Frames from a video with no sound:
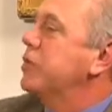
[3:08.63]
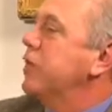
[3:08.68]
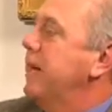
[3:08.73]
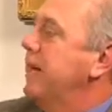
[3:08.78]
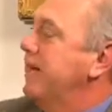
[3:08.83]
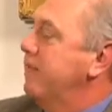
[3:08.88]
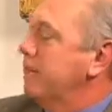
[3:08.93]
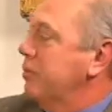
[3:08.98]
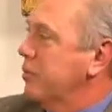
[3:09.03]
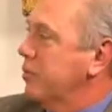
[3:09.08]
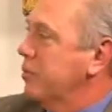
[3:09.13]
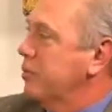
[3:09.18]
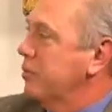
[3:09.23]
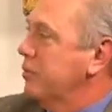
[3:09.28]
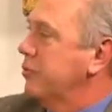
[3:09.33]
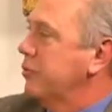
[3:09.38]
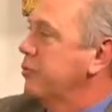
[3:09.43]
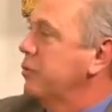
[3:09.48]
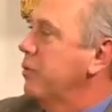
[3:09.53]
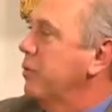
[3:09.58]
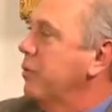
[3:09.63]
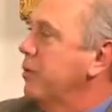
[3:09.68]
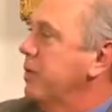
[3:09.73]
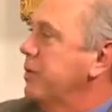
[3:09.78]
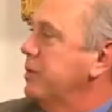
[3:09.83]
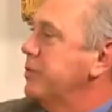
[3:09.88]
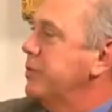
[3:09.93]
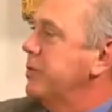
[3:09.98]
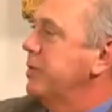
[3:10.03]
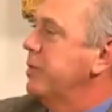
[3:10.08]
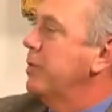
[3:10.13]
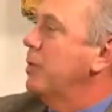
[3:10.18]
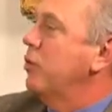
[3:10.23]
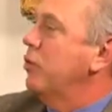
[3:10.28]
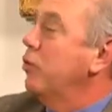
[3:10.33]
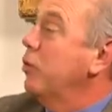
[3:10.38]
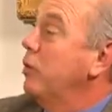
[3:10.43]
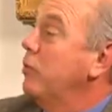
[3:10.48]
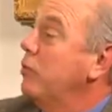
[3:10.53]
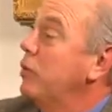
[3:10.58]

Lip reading: kind of personal stories will